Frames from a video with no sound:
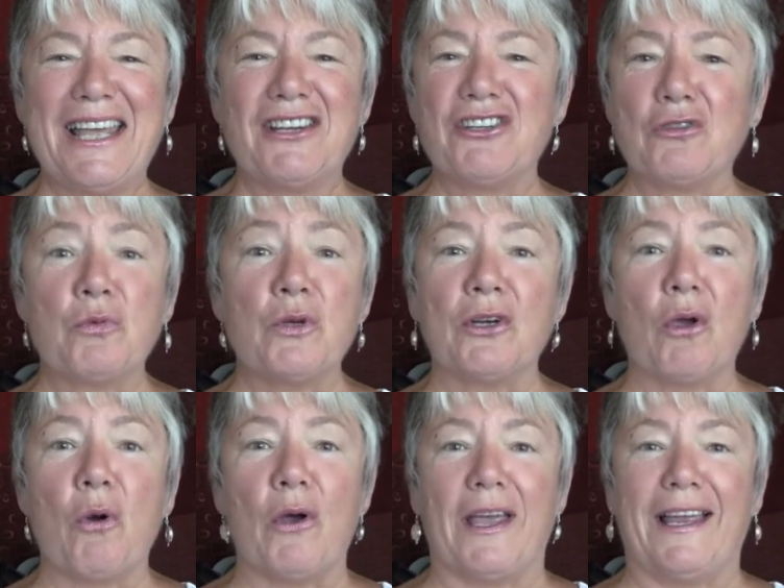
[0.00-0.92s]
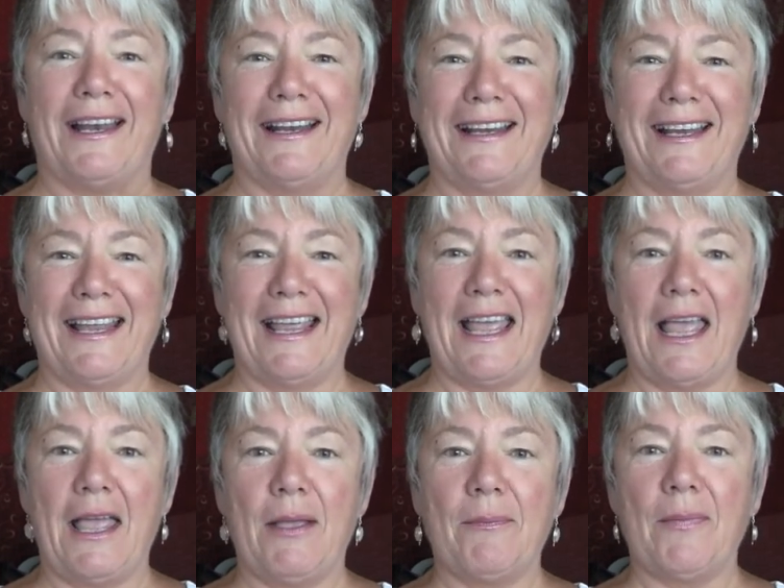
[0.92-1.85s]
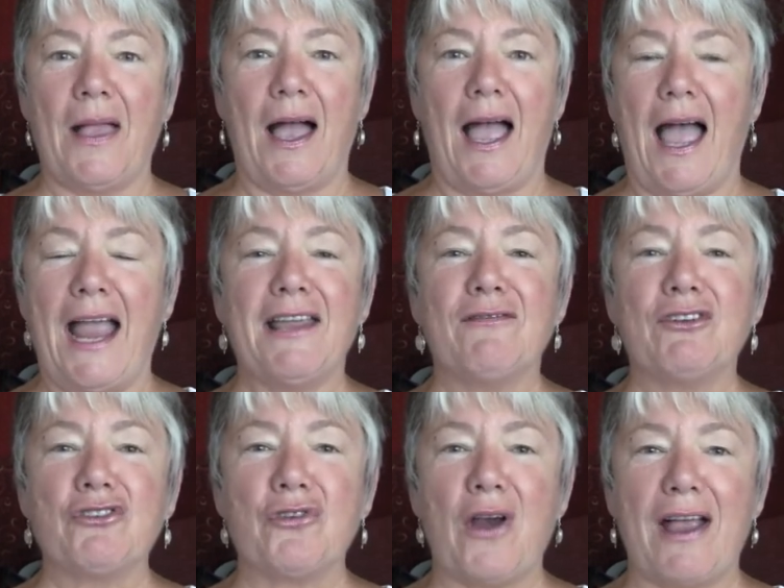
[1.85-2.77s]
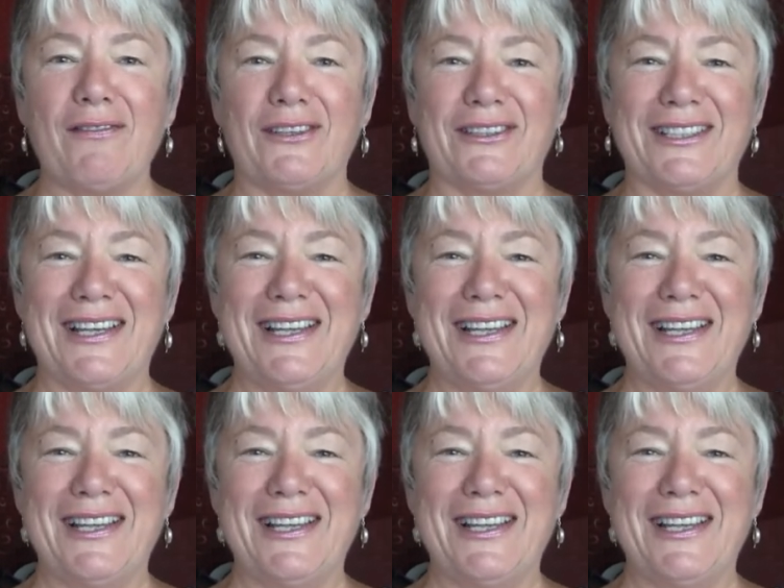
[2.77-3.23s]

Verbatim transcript: just wouldn't quit. I even traveled